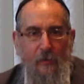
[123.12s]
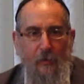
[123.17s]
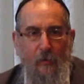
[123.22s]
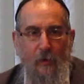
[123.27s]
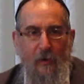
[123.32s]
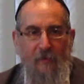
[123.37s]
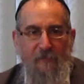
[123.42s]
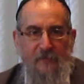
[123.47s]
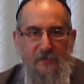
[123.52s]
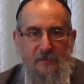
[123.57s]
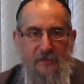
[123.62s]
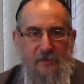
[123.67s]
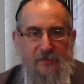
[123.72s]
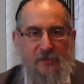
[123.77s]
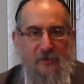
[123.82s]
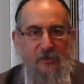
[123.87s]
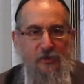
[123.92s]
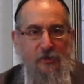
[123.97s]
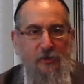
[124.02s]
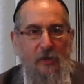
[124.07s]
offices
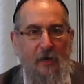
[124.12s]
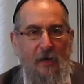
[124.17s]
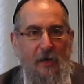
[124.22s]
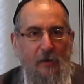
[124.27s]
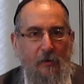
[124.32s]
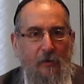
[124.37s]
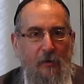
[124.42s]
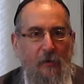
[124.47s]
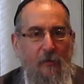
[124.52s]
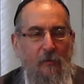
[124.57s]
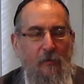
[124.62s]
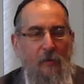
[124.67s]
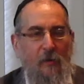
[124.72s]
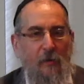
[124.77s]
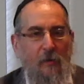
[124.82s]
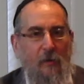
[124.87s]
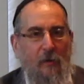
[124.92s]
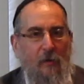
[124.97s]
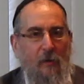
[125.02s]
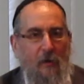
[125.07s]
in Chicago.
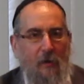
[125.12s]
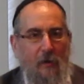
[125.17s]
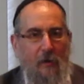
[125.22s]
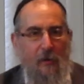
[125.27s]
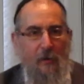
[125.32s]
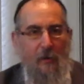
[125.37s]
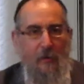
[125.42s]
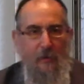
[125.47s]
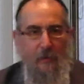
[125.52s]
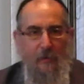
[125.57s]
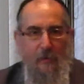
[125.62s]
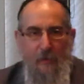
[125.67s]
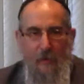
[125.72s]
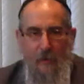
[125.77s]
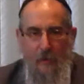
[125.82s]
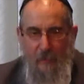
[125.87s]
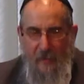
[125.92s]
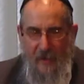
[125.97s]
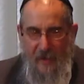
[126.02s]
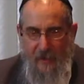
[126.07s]

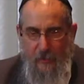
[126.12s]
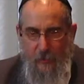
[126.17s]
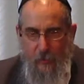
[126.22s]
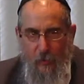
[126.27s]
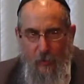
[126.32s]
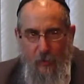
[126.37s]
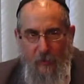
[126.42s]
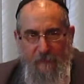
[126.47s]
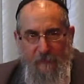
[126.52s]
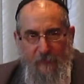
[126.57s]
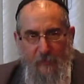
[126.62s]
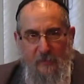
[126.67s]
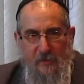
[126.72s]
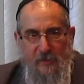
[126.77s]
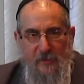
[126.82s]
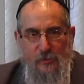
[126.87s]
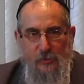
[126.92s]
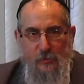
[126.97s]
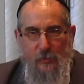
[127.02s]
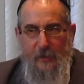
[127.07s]
A man called from
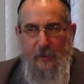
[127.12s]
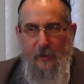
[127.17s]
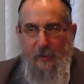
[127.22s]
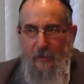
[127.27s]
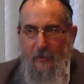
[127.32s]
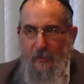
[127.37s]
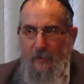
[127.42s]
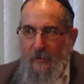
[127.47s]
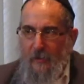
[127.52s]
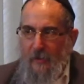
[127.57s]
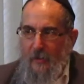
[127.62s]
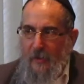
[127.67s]
Israel